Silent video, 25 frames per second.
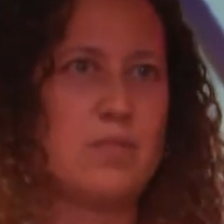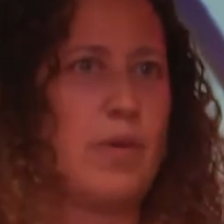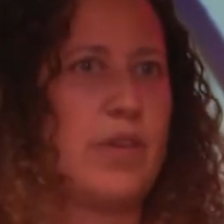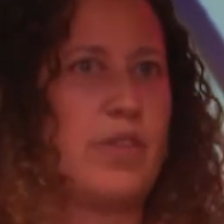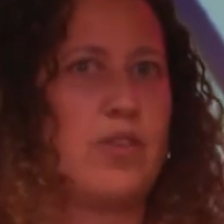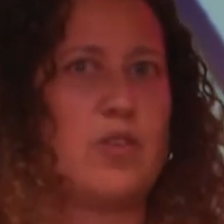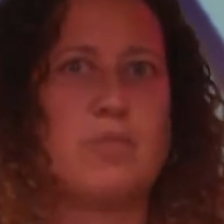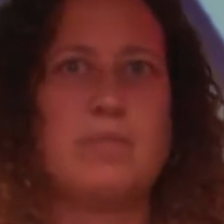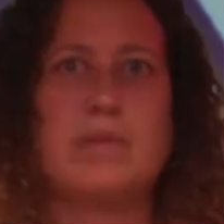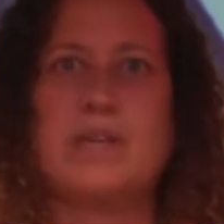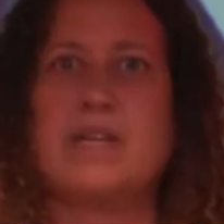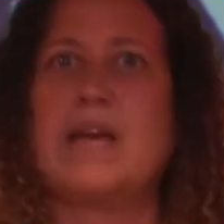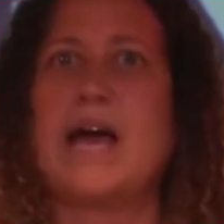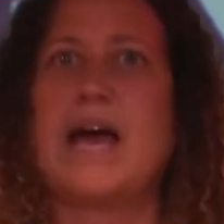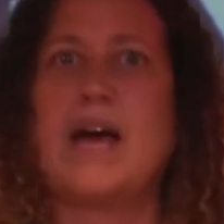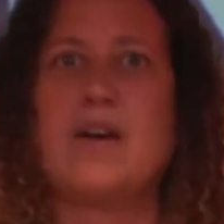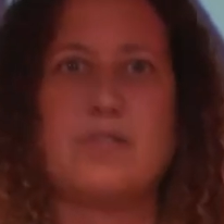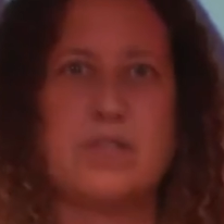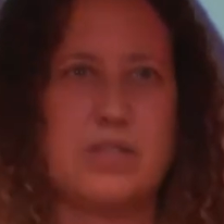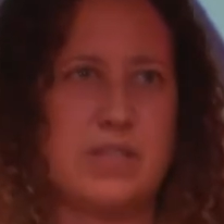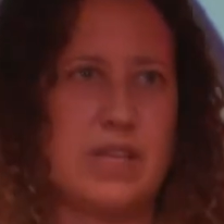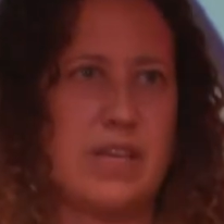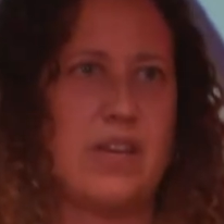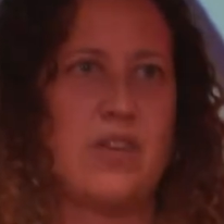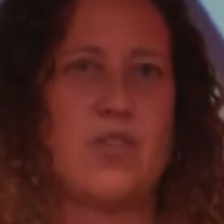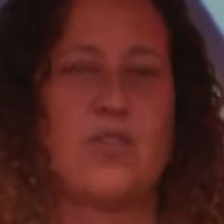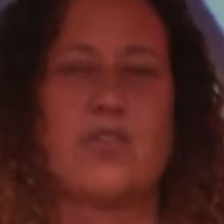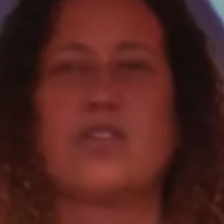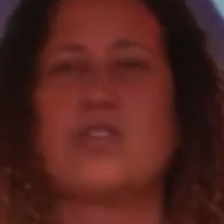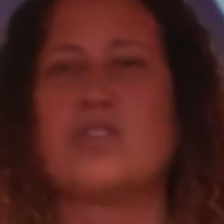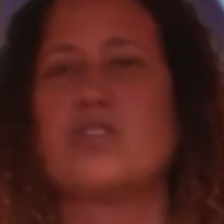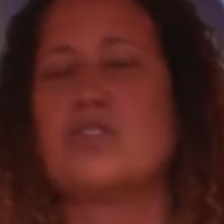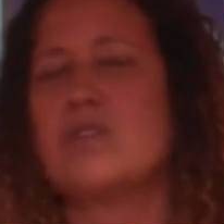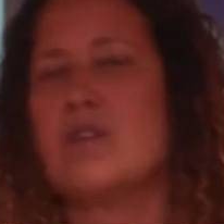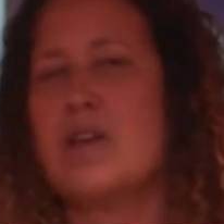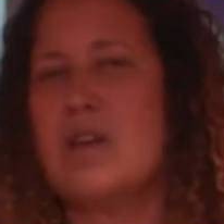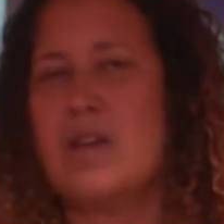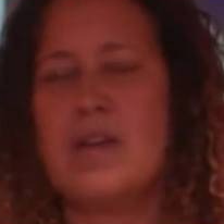whether it be housing or
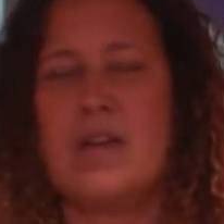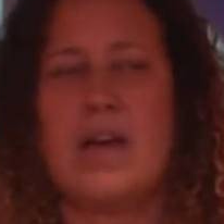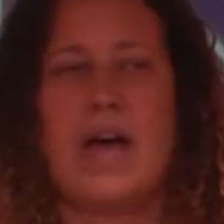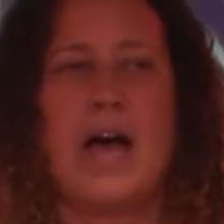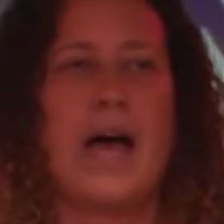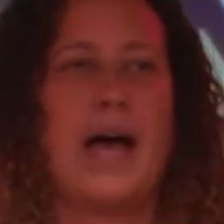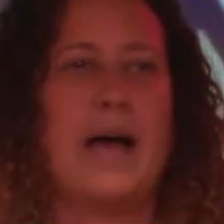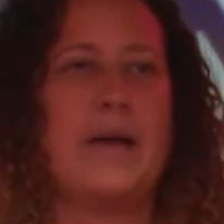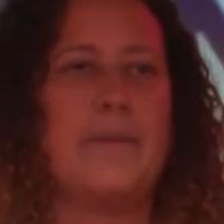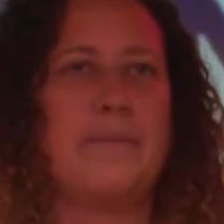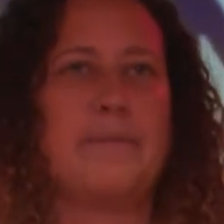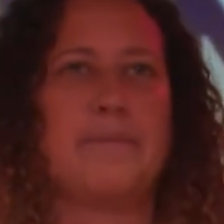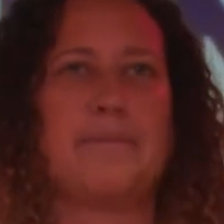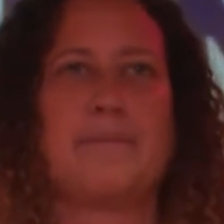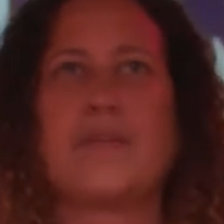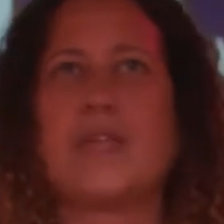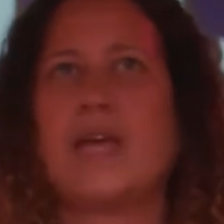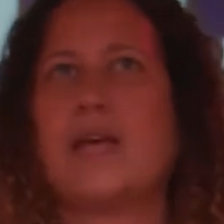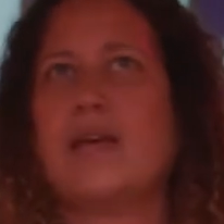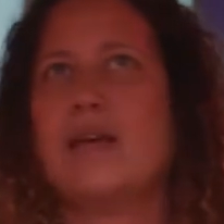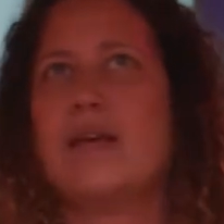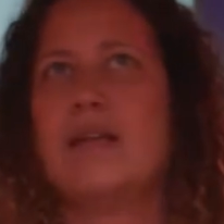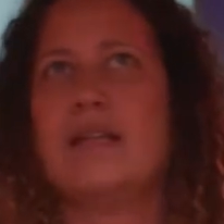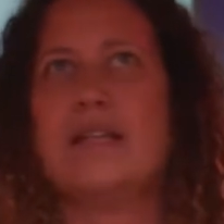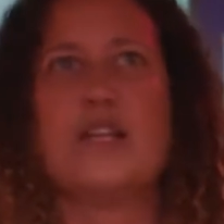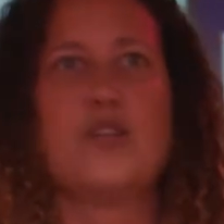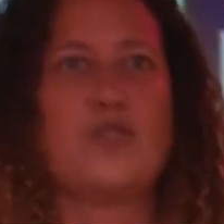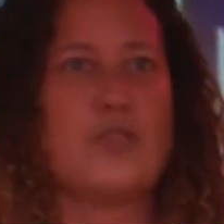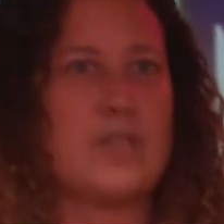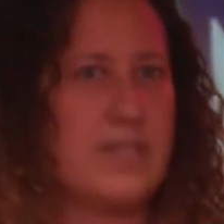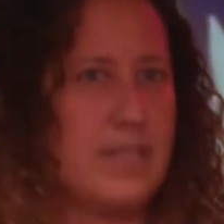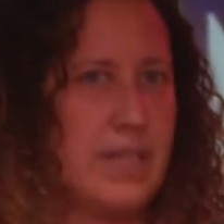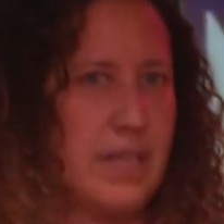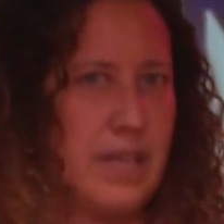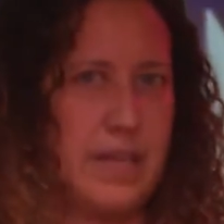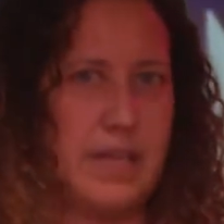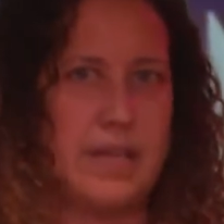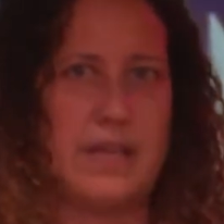
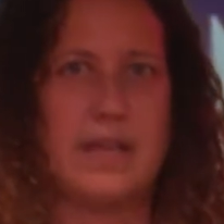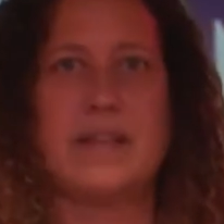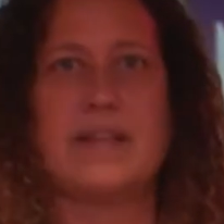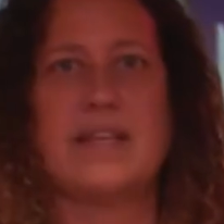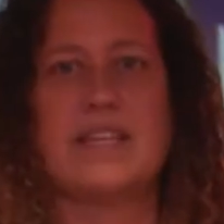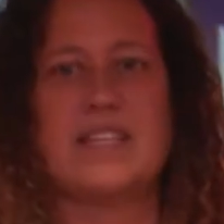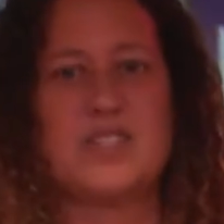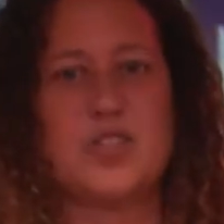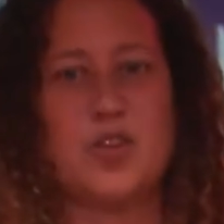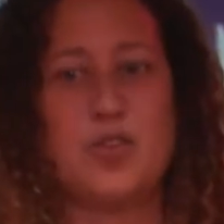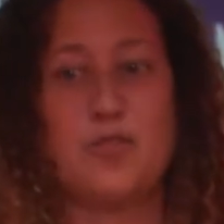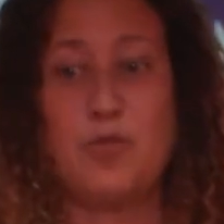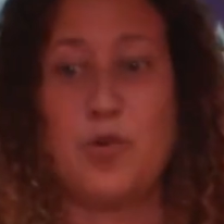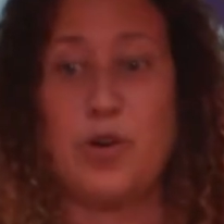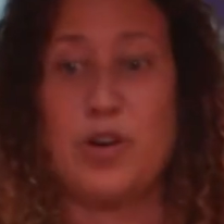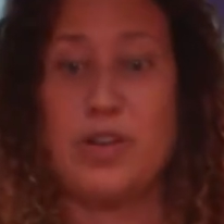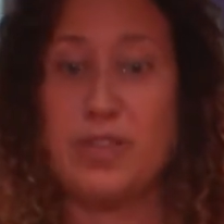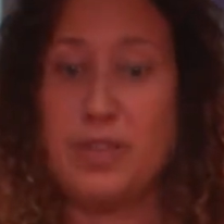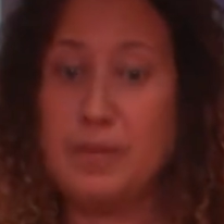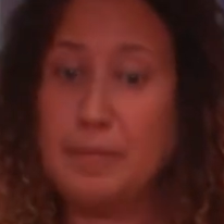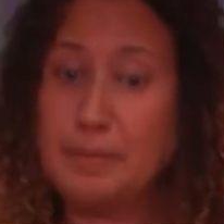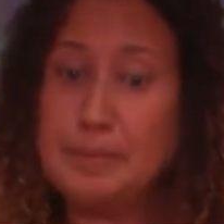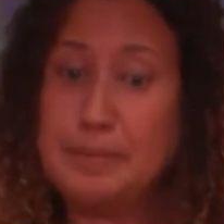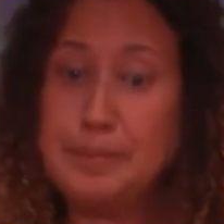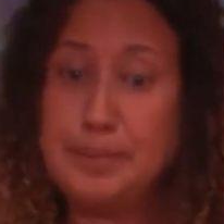literacy and so forth.